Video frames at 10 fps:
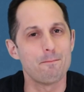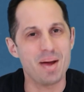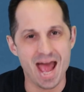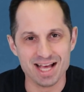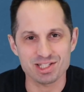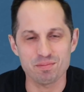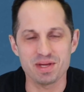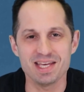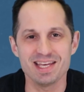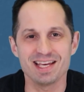Pass the
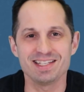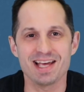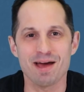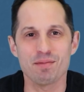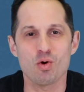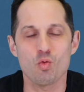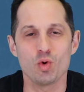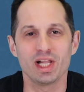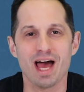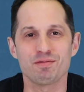P E exam
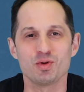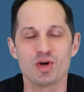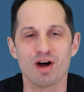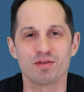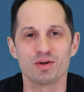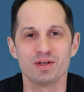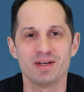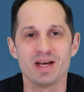will have you covered.